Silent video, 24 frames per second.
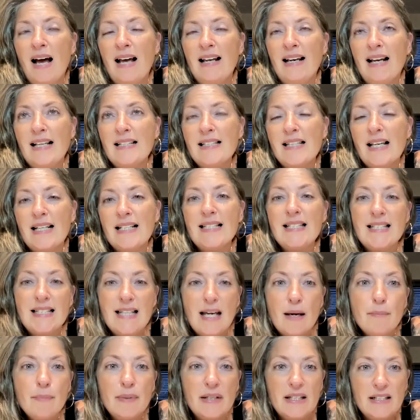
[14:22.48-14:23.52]
and as I
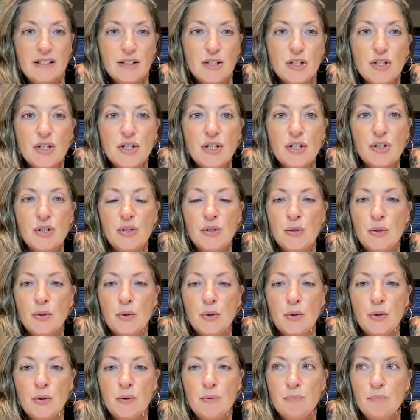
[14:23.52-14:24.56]
step
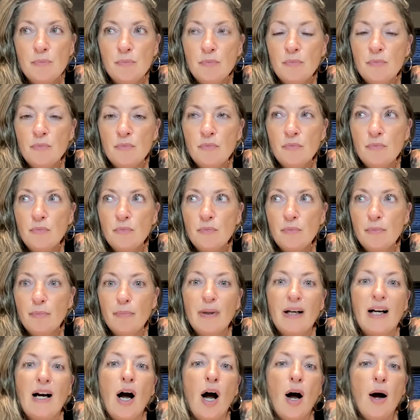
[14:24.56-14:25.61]
into
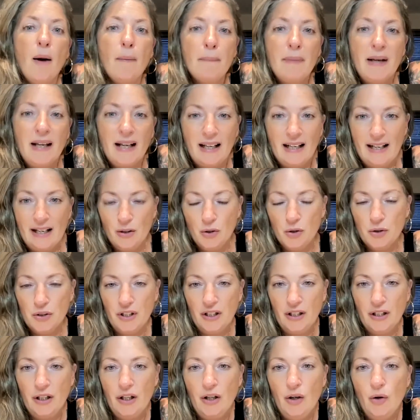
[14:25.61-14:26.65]
becoming an
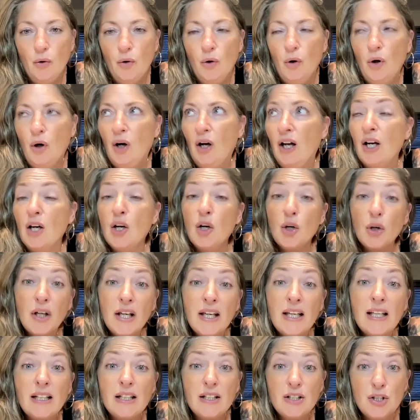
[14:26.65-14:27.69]
elder or
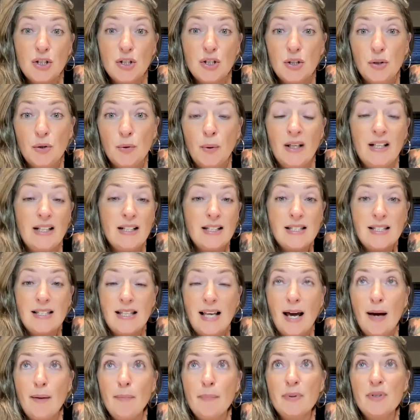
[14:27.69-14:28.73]
looking to
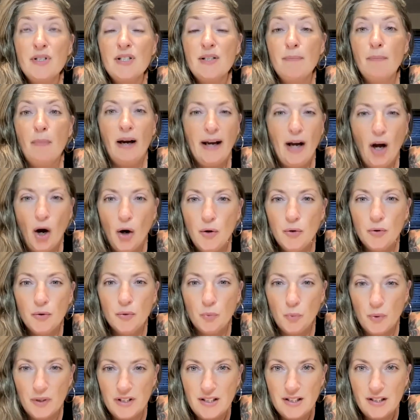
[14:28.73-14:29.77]
accept my
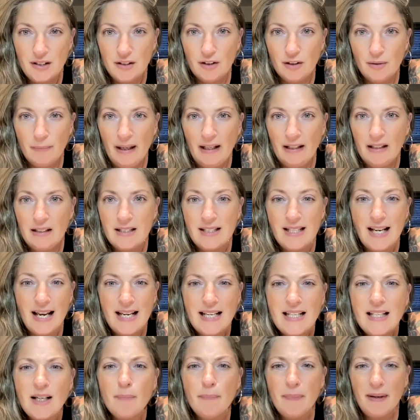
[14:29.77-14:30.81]
own wisdom and
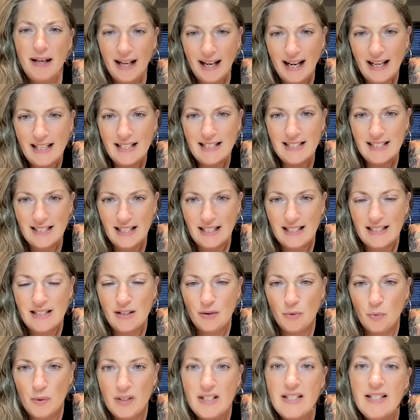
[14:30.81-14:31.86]
take a place
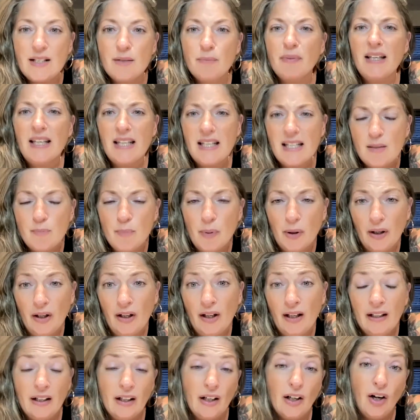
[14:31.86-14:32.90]
as a wisdom keeper
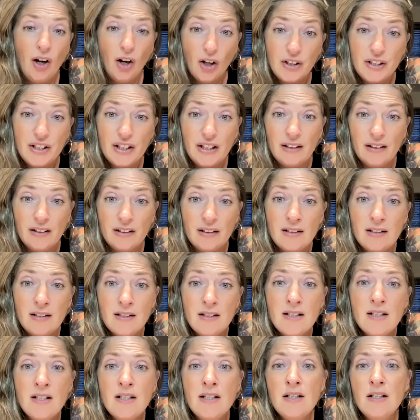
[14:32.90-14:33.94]
and a guardian